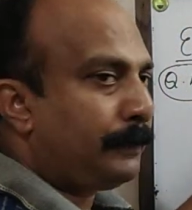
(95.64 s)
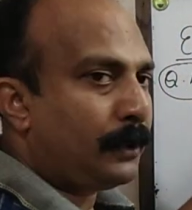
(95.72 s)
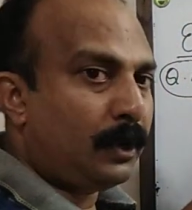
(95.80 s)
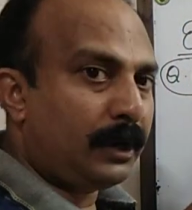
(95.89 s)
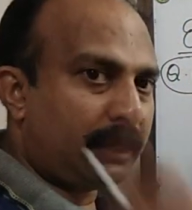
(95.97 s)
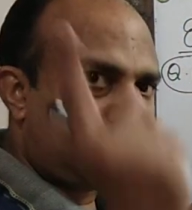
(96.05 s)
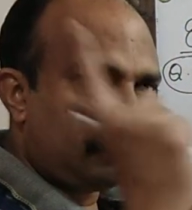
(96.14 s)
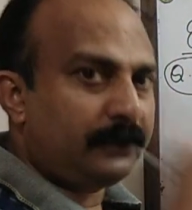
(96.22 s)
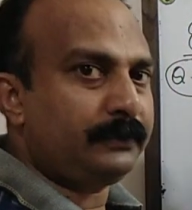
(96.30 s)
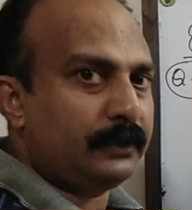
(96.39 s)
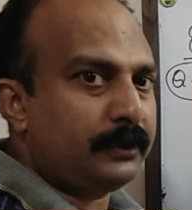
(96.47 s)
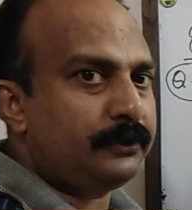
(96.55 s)
product
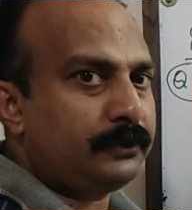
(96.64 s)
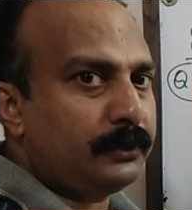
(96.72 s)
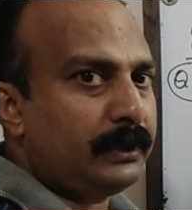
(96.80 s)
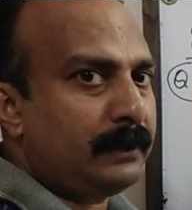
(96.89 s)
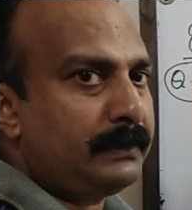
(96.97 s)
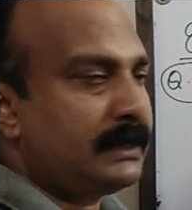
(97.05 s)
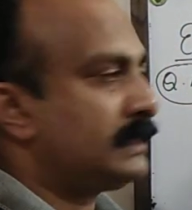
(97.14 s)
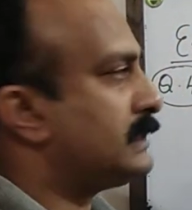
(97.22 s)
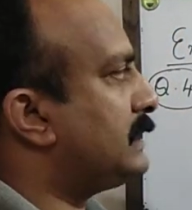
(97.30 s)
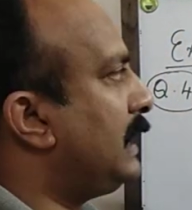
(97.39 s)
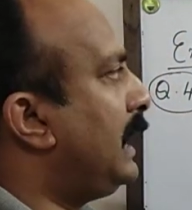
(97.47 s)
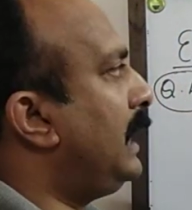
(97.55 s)
of those two
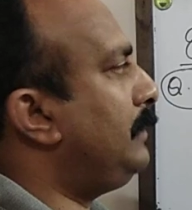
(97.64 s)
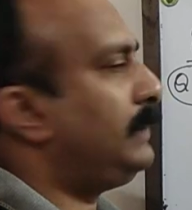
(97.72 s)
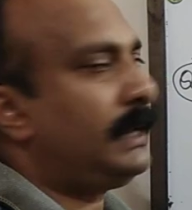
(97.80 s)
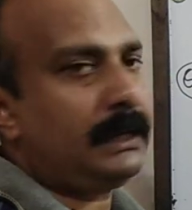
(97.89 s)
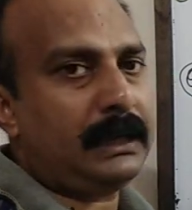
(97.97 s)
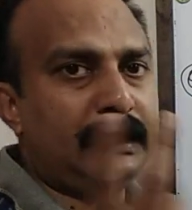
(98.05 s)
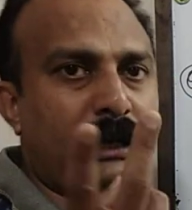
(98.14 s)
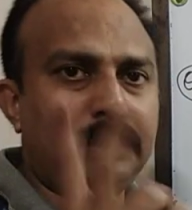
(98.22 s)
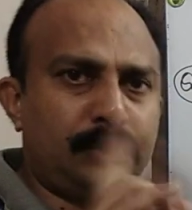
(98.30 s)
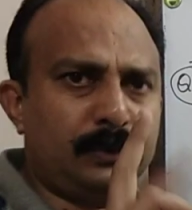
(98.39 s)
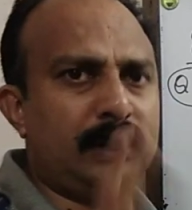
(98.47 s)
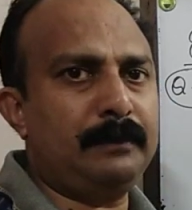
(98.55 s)
numbers. I am taking
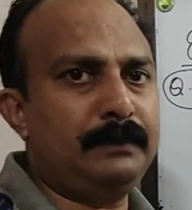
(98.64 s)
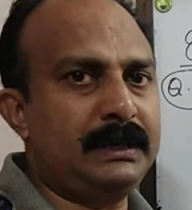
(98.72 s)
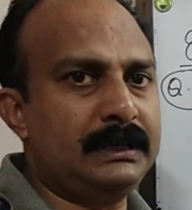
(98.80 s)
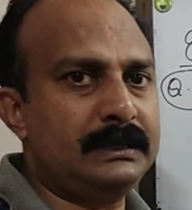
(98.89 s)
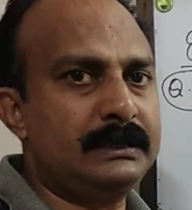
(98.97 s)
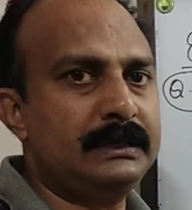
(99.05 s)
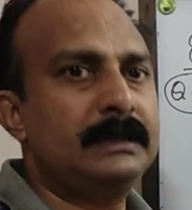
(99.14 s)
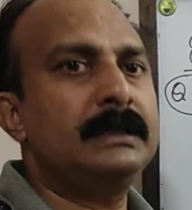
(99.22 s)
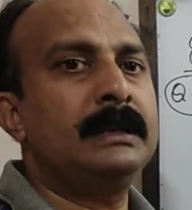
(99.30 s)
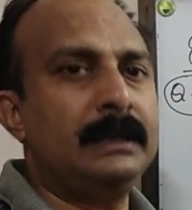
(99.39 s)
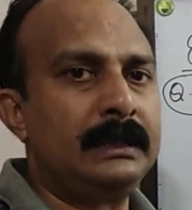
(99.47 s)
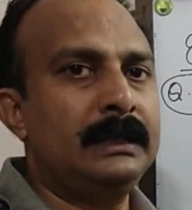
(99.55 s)
the two numbers
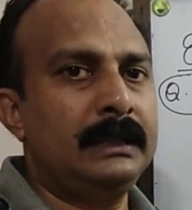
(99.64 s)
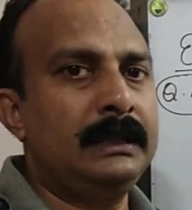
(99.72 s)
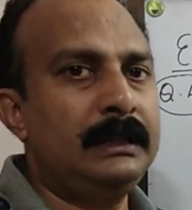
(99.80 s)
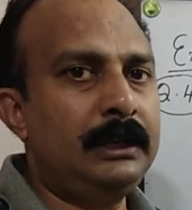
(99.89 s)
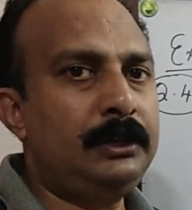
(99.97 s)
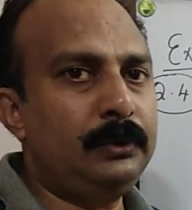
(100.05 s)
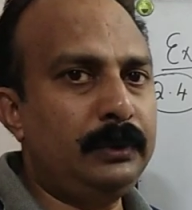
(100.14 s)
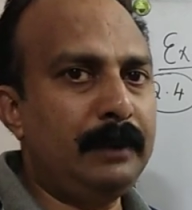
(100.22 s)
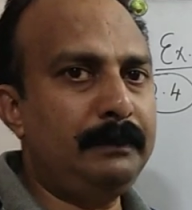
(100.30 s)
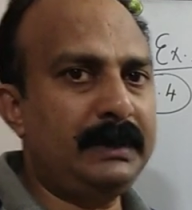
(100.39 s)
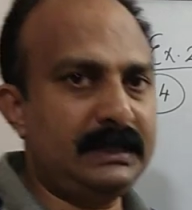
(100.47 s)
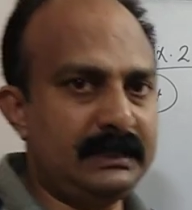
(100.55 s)

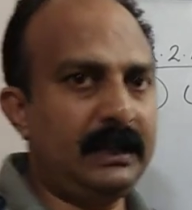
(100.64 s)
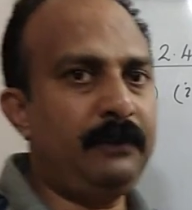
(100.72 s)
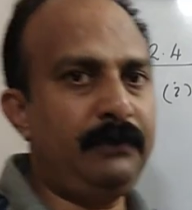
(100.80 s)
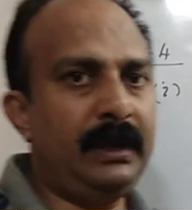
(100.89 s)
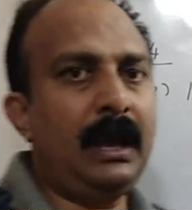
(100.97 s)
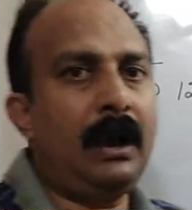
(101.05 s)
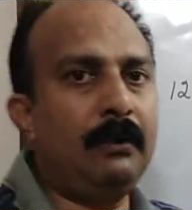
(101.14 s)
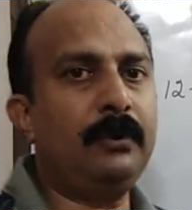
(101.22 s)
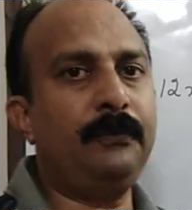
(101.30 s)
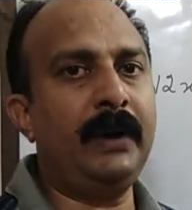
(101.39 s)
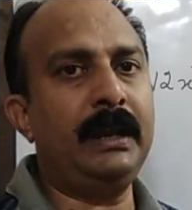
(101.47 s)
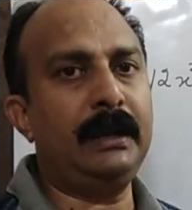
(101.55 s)
that we have
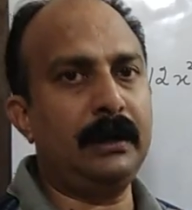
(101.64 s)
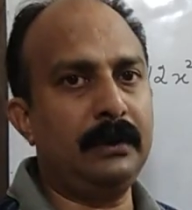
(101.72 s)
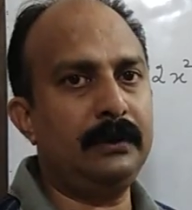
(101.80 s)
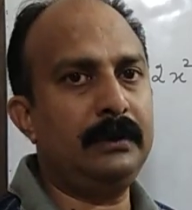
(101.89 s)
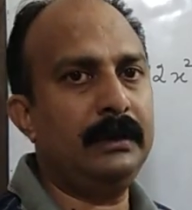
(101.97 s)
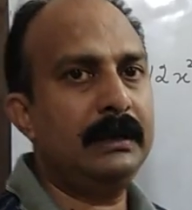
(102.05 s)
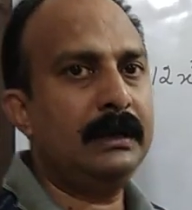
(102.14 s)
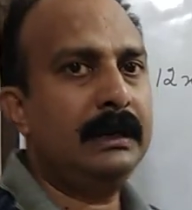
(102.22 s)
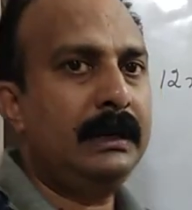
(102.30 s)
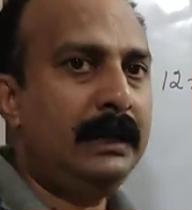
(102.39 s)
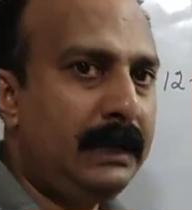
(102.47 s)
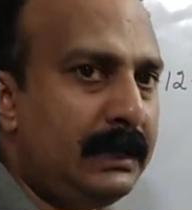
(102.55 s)
to find out
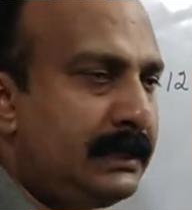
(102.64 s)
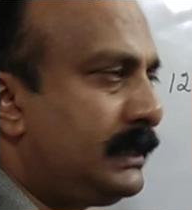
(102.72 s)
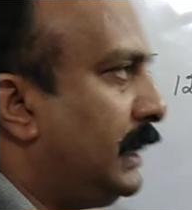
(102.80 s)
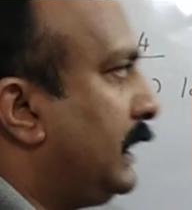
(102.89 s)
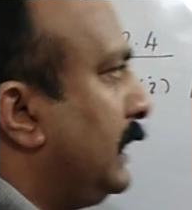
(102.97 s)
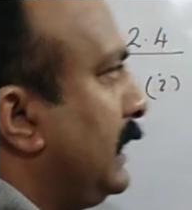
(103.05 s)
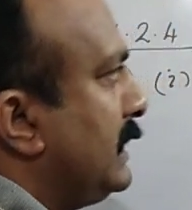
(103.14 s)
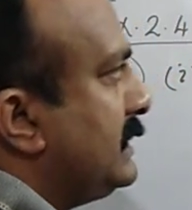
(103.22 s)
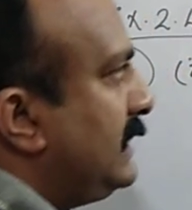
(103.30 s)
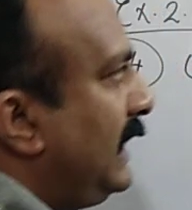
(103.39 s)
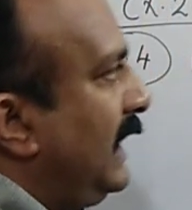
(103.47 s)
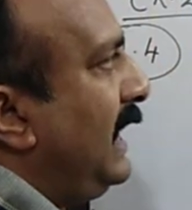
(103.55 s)
is taken
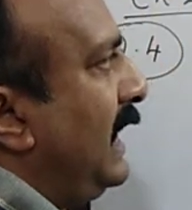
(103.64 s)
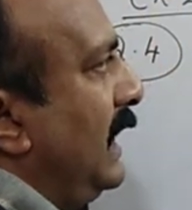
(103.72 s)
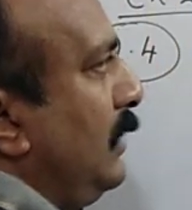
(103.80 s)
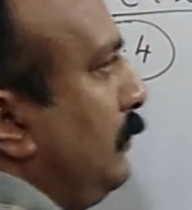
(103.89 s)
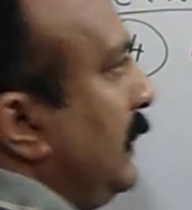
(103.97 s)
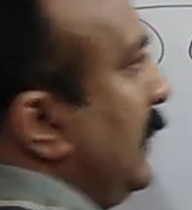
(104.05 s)
as A and